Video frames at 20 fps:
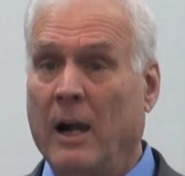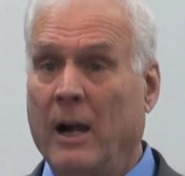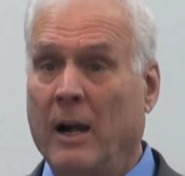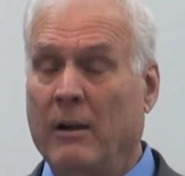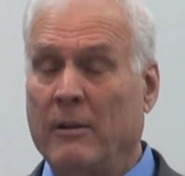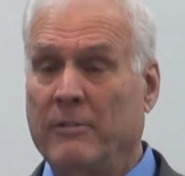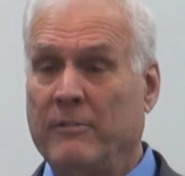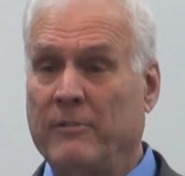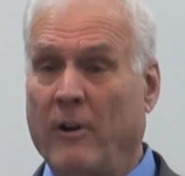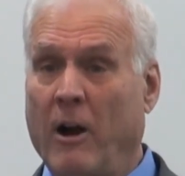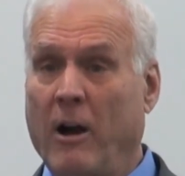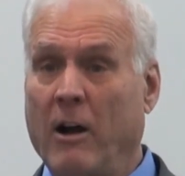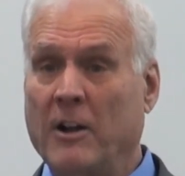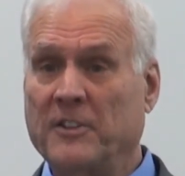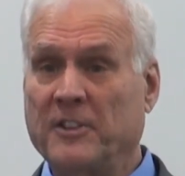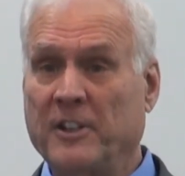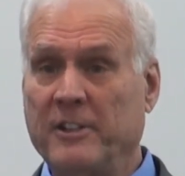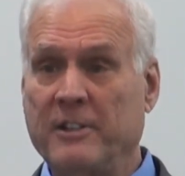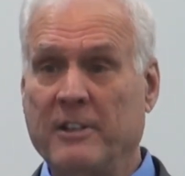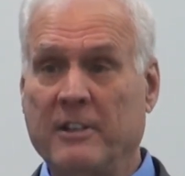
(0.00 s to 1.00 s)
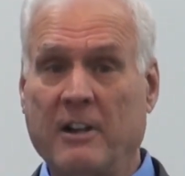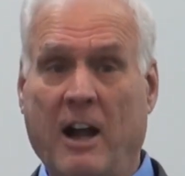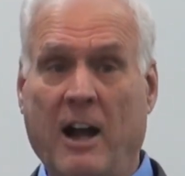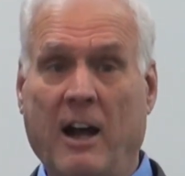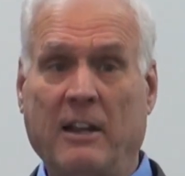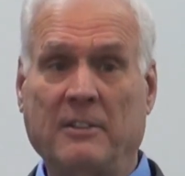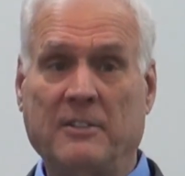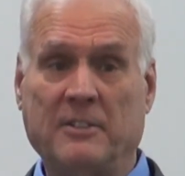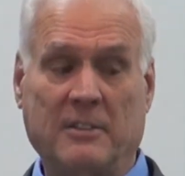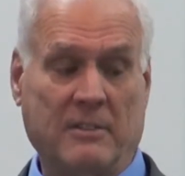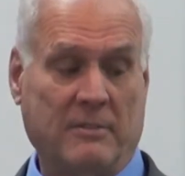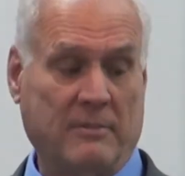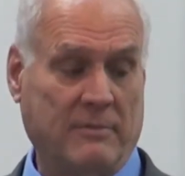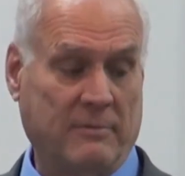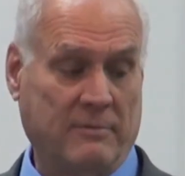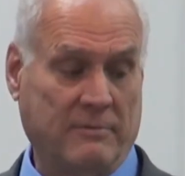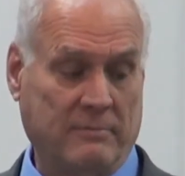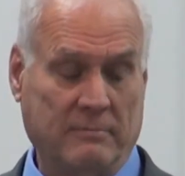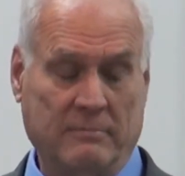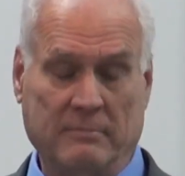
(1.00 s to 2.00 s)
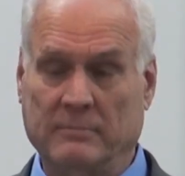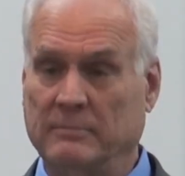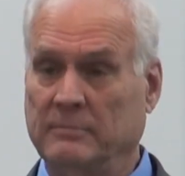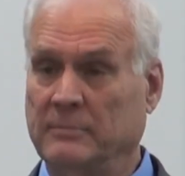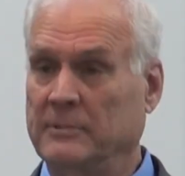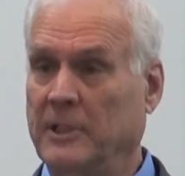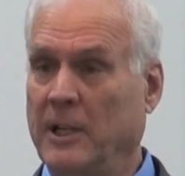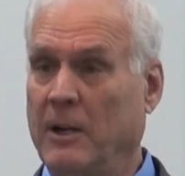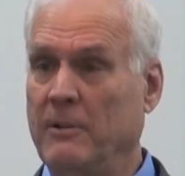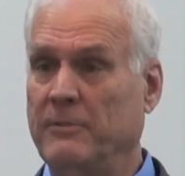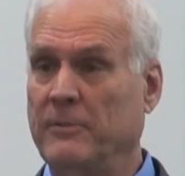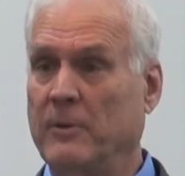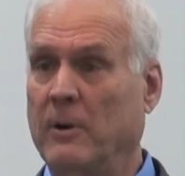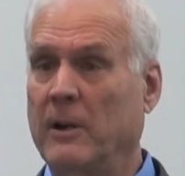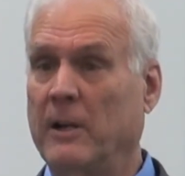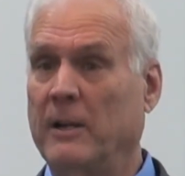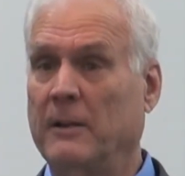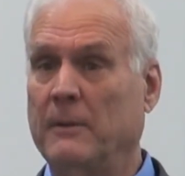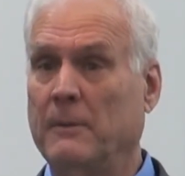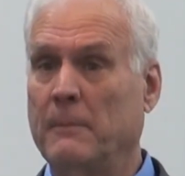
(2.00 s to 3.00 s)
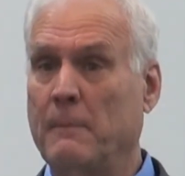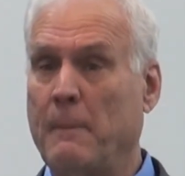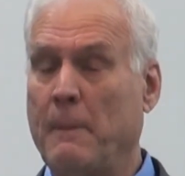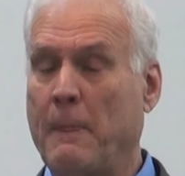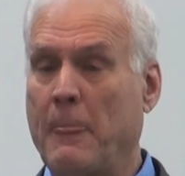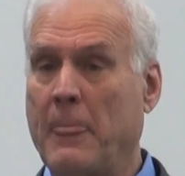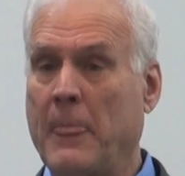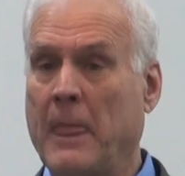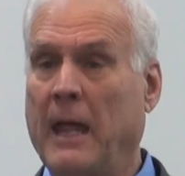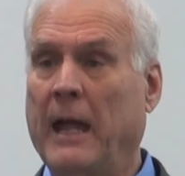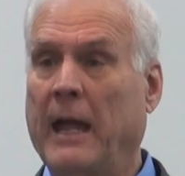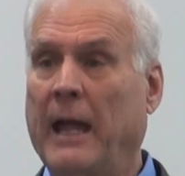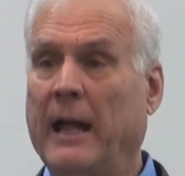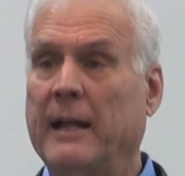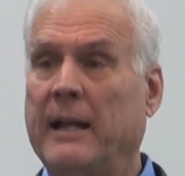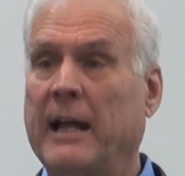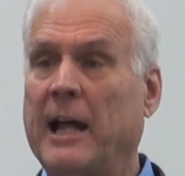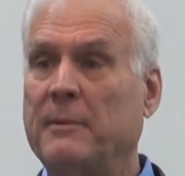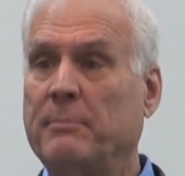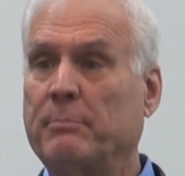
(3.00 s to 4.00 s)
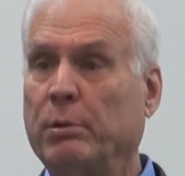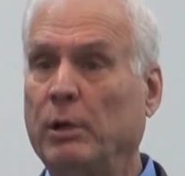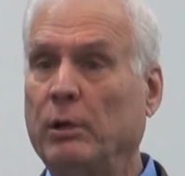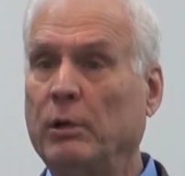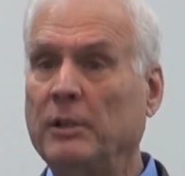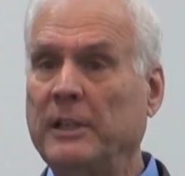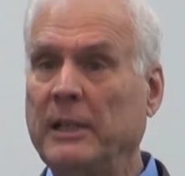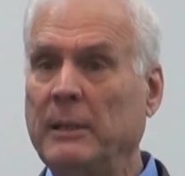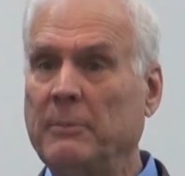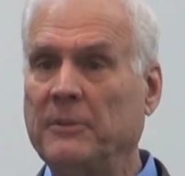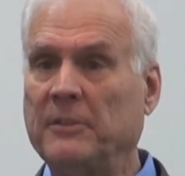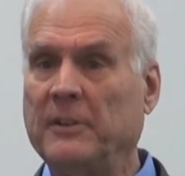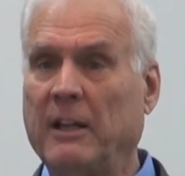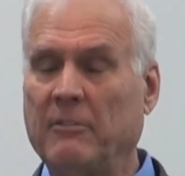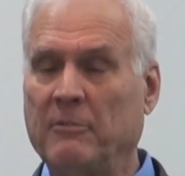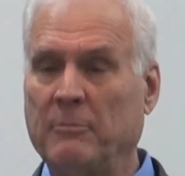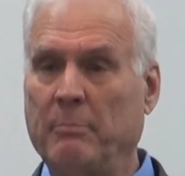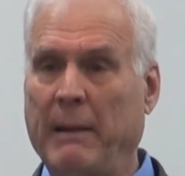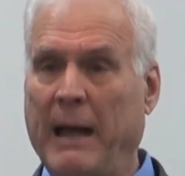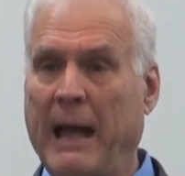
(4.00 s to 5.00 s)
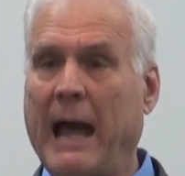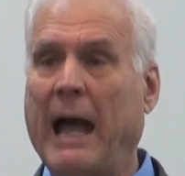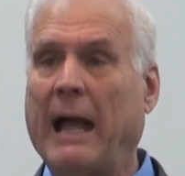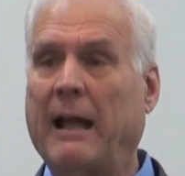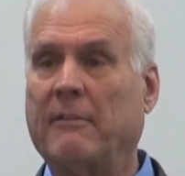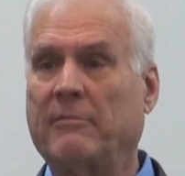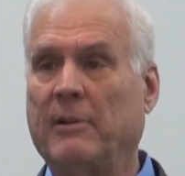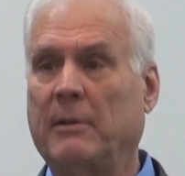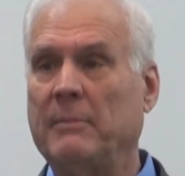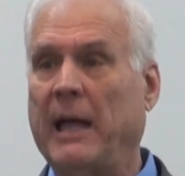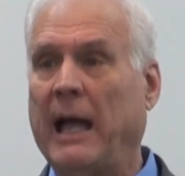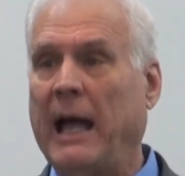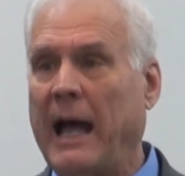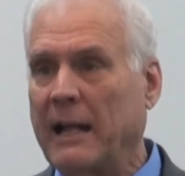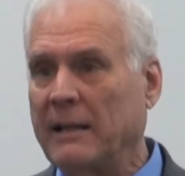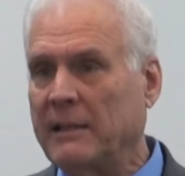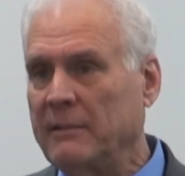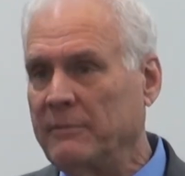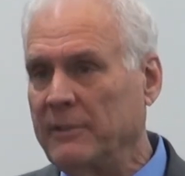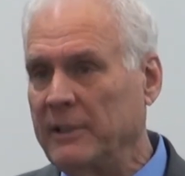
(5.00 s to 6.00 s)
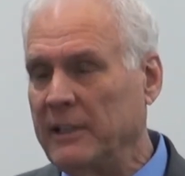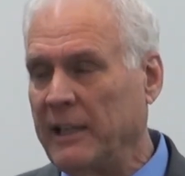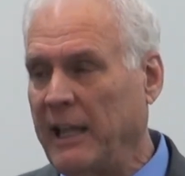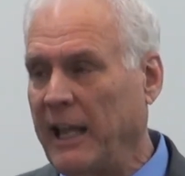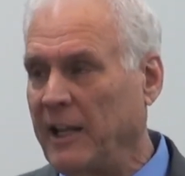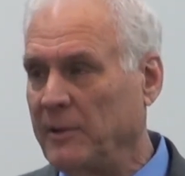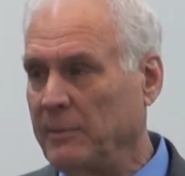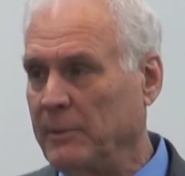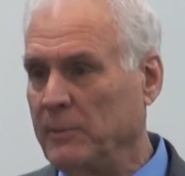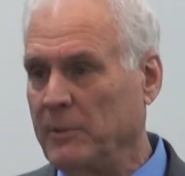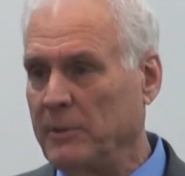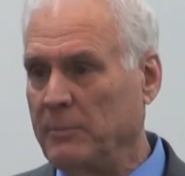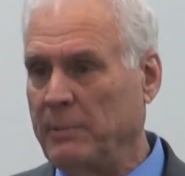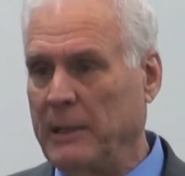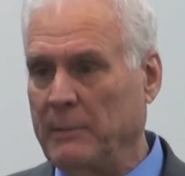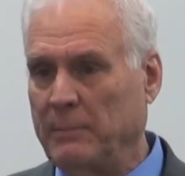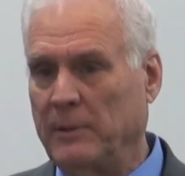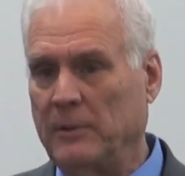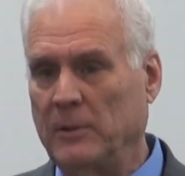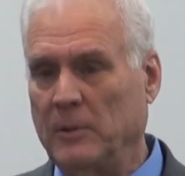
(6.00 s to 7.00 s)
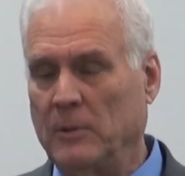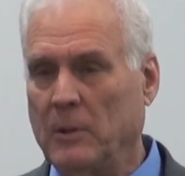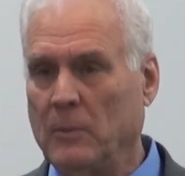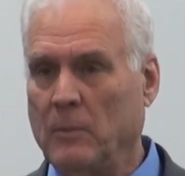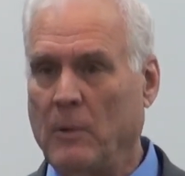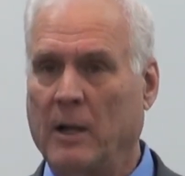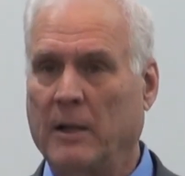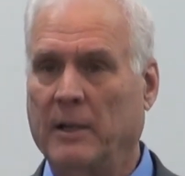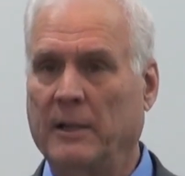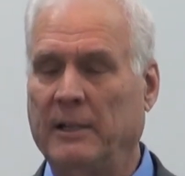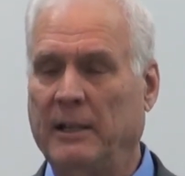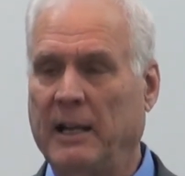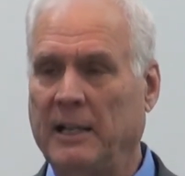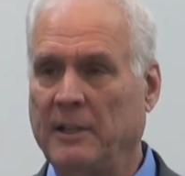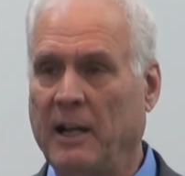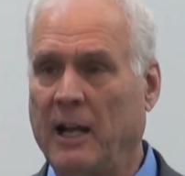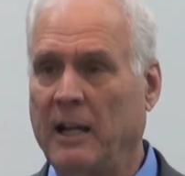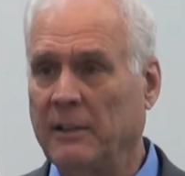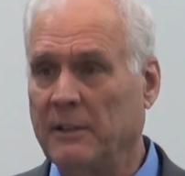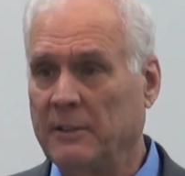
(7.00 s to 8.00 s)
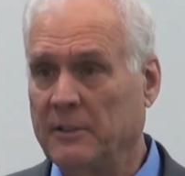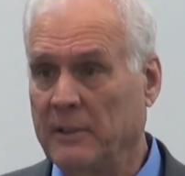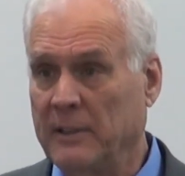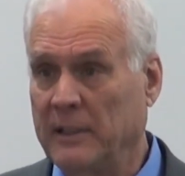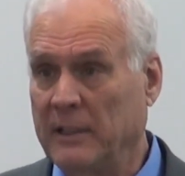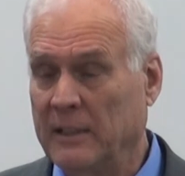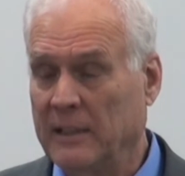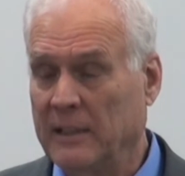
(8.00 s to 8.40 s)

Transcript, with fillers: frogs are your gods? Go for it. And God pulled himself back from the active engagement with people who are walking in idolatry.